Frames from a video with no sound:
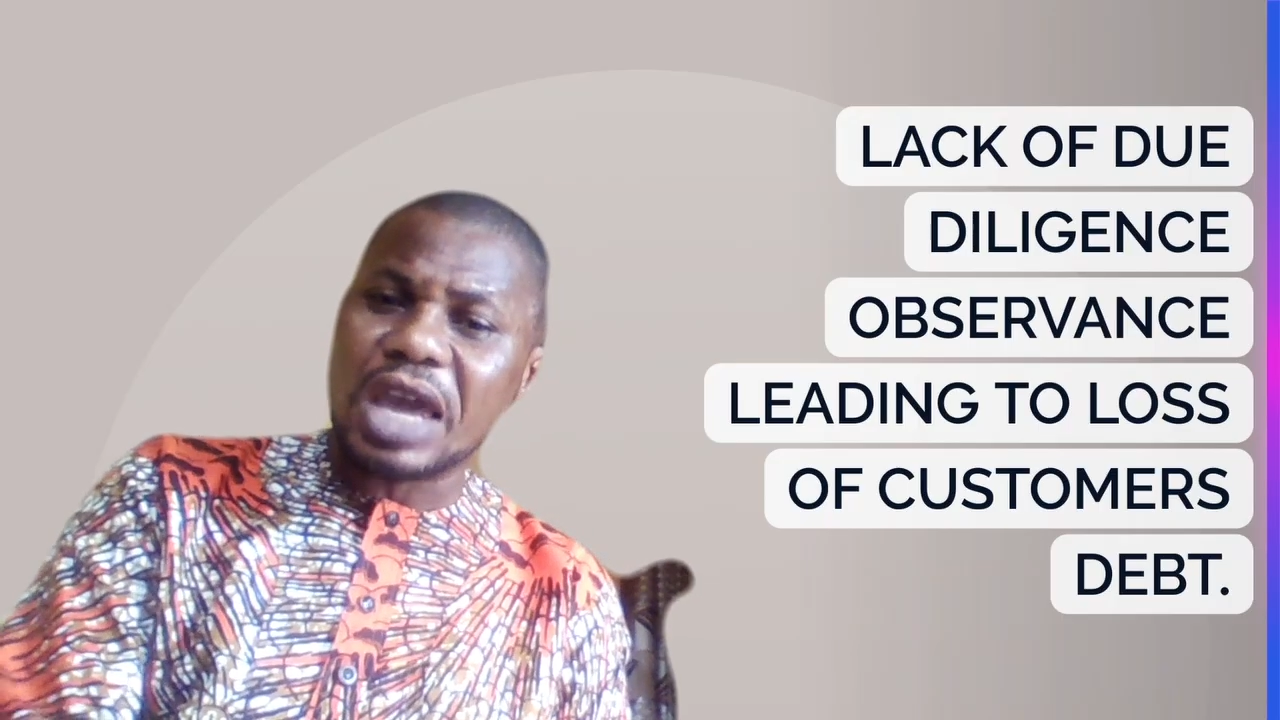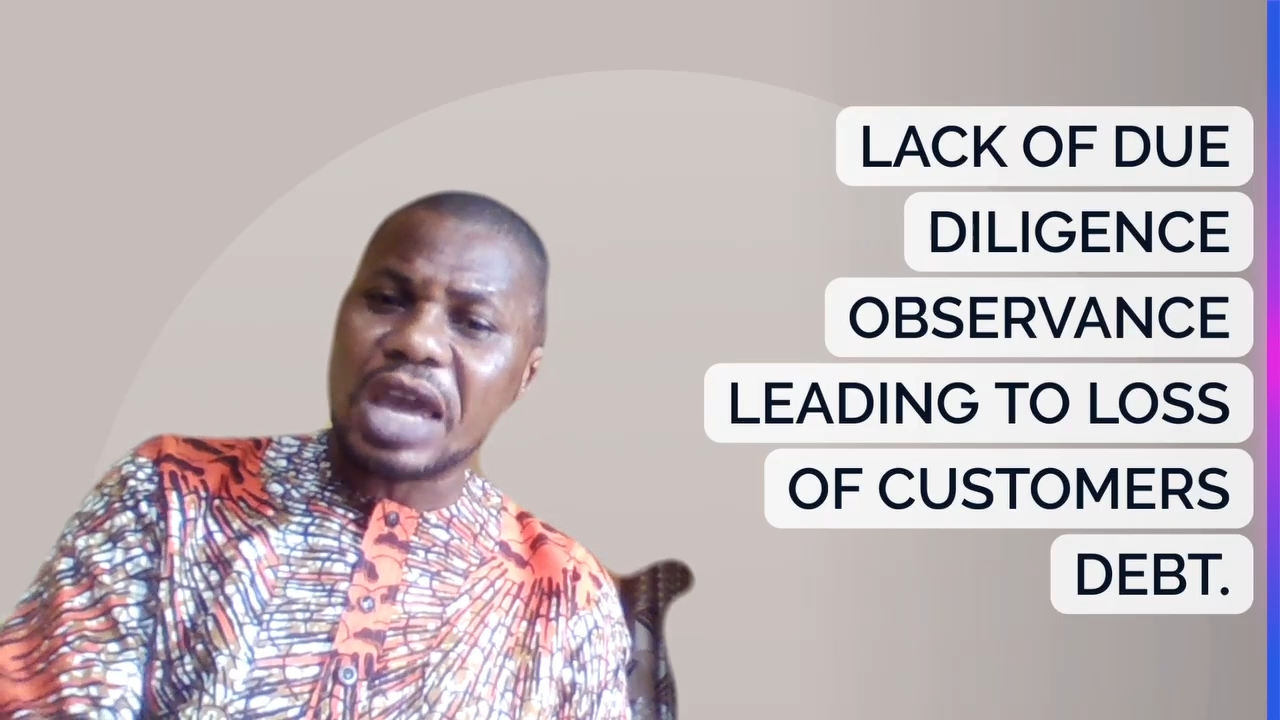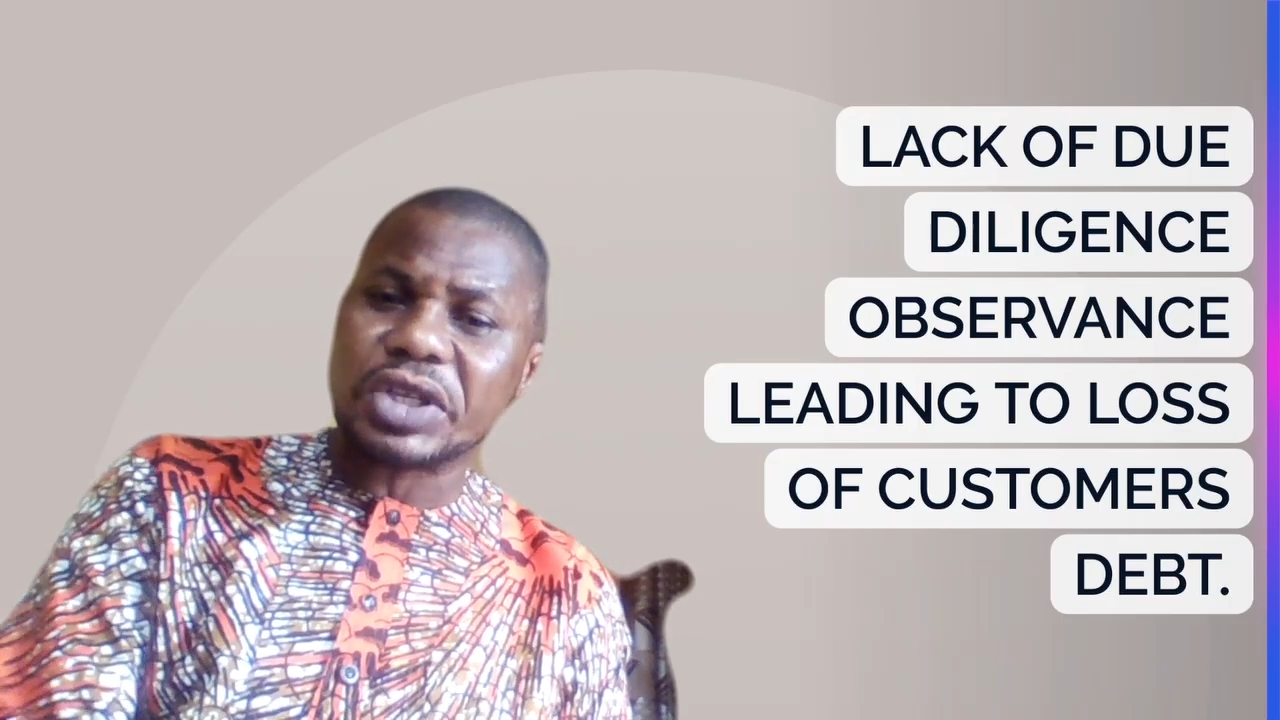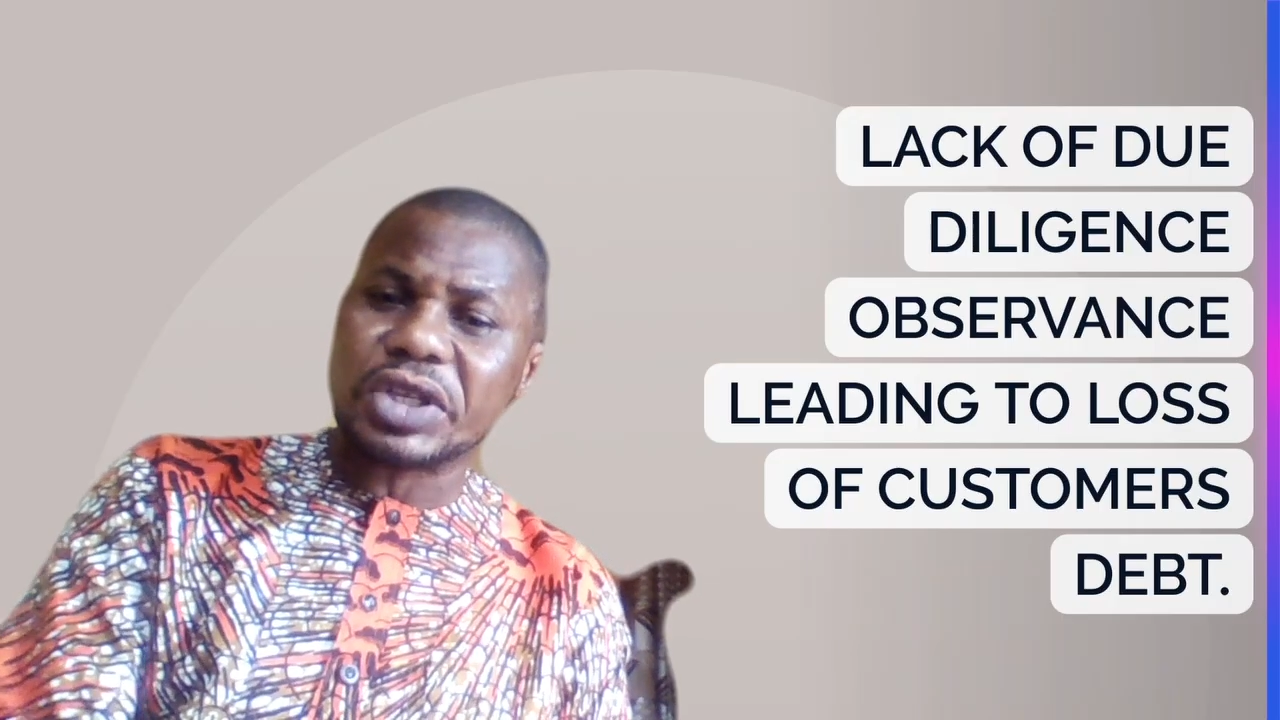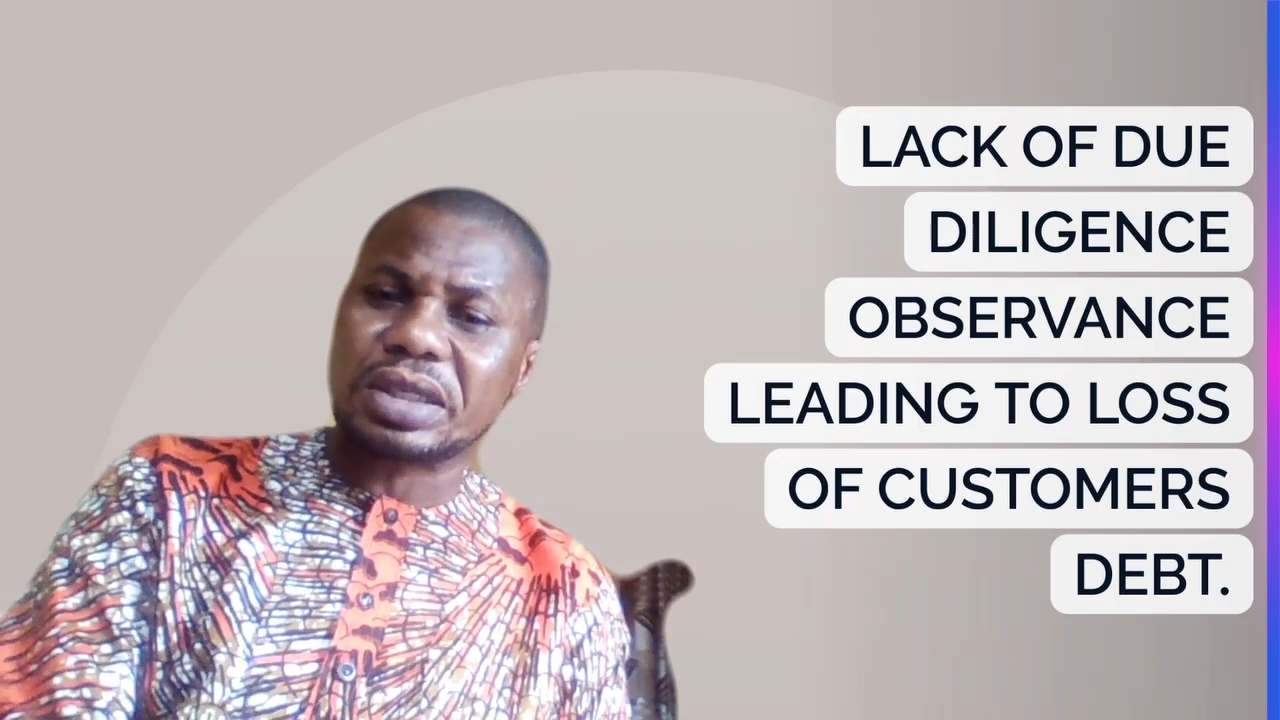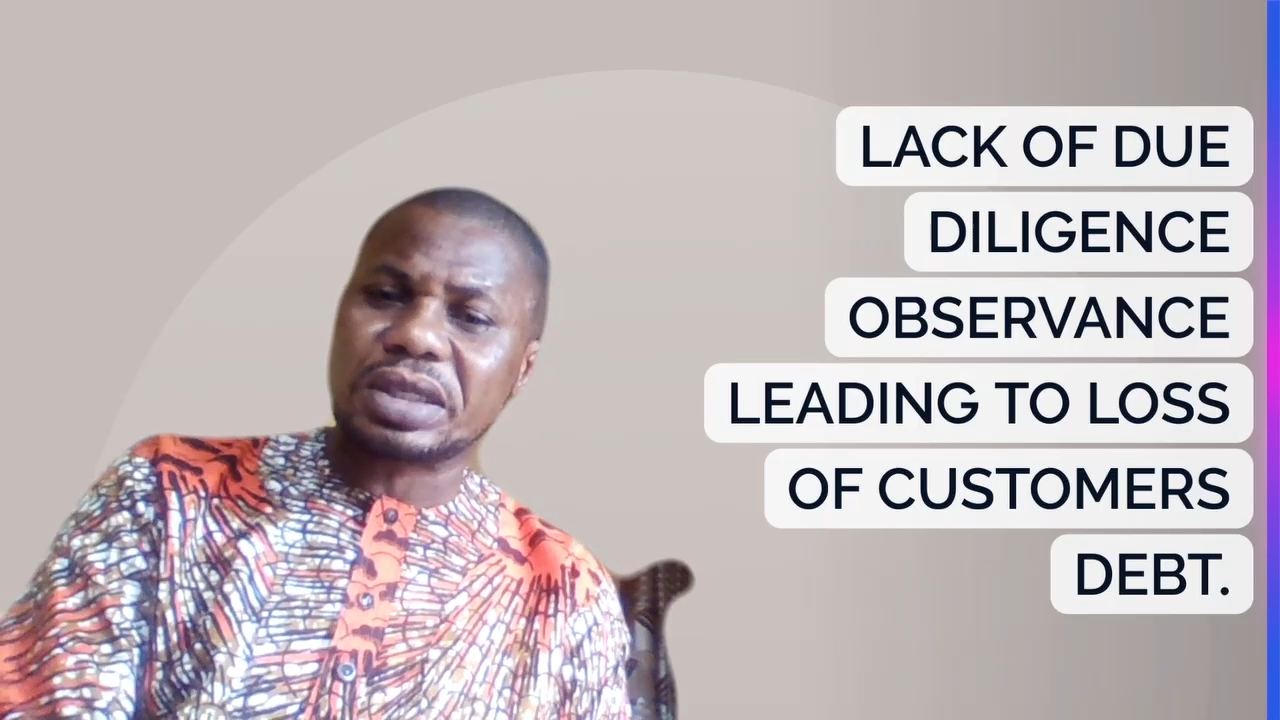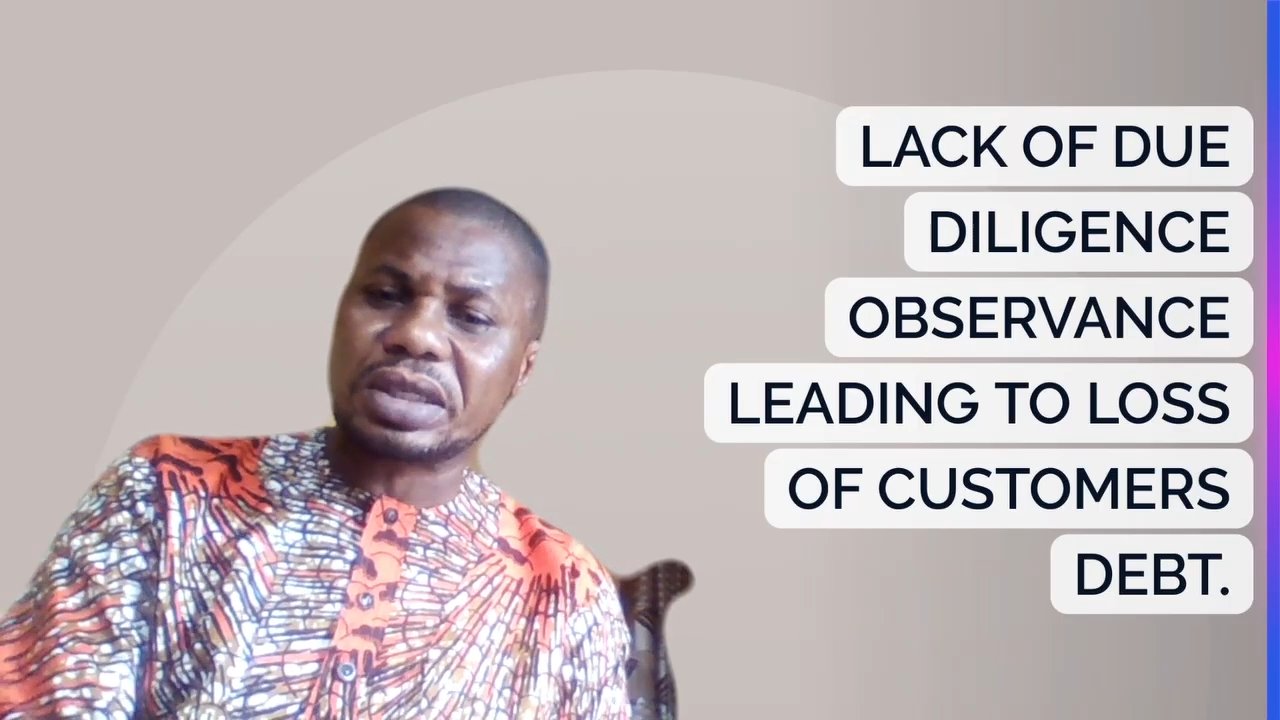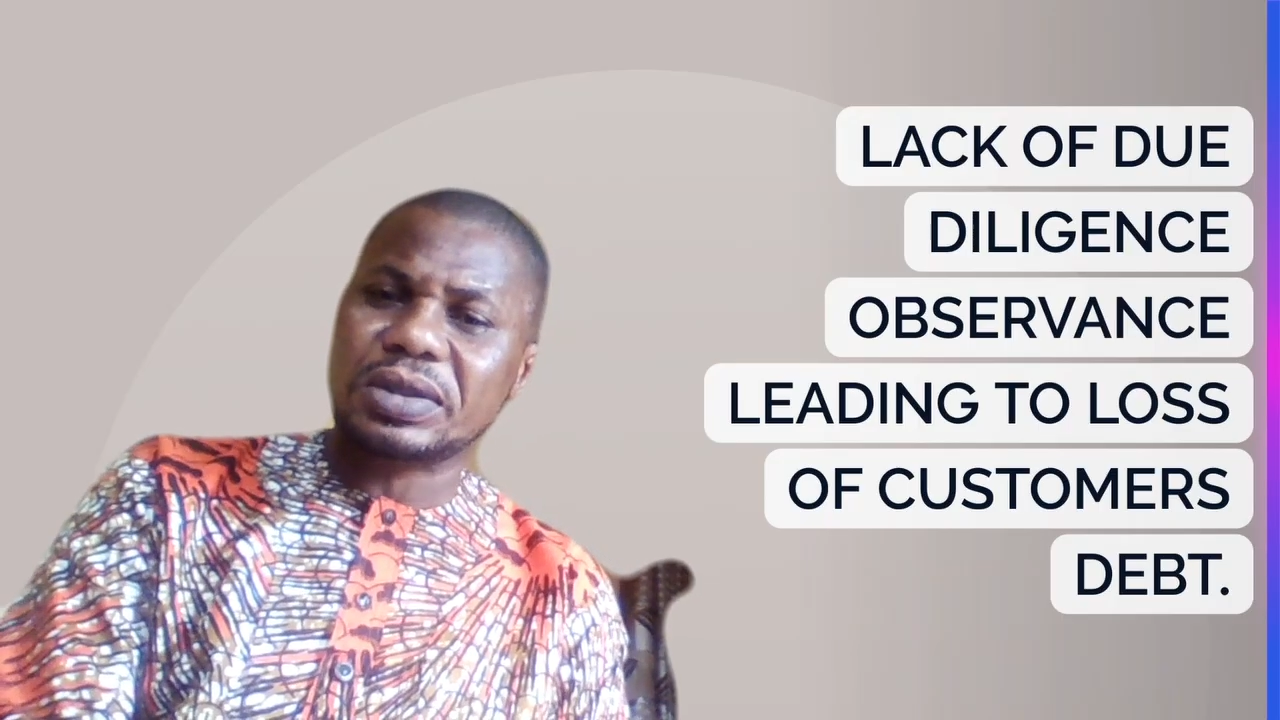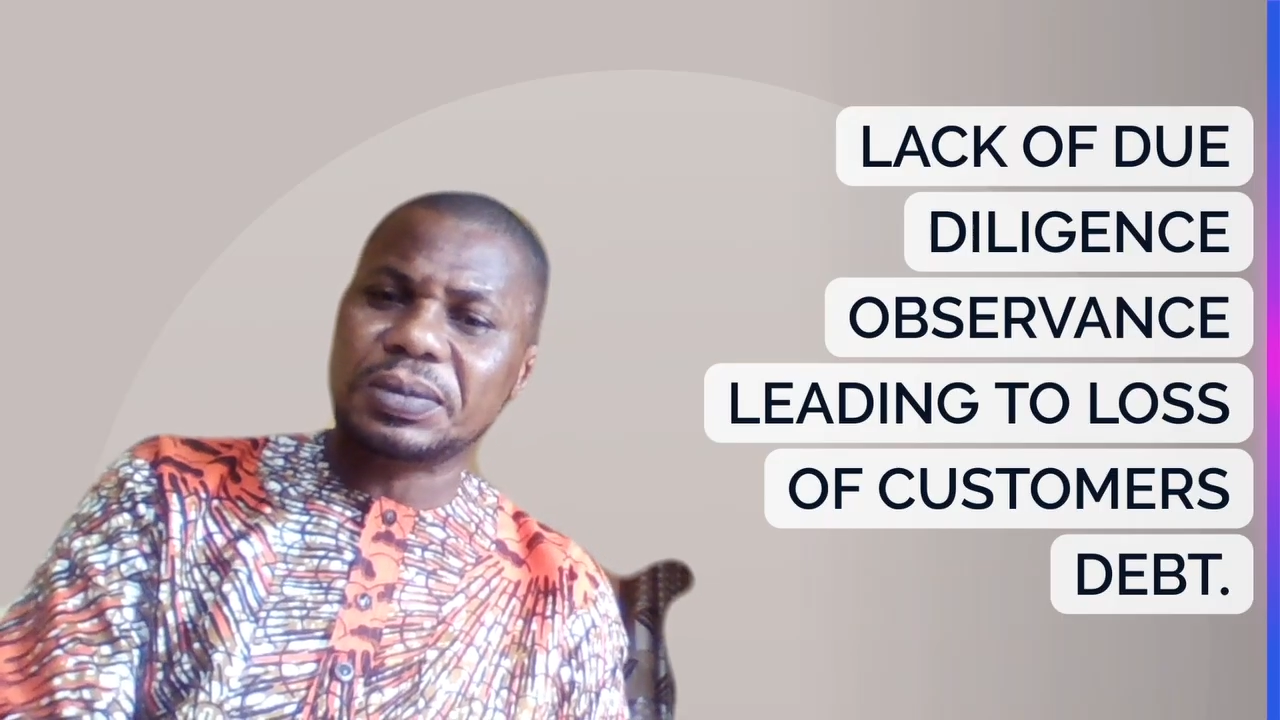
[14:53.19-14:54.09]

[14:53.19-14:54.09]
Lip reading: evidence.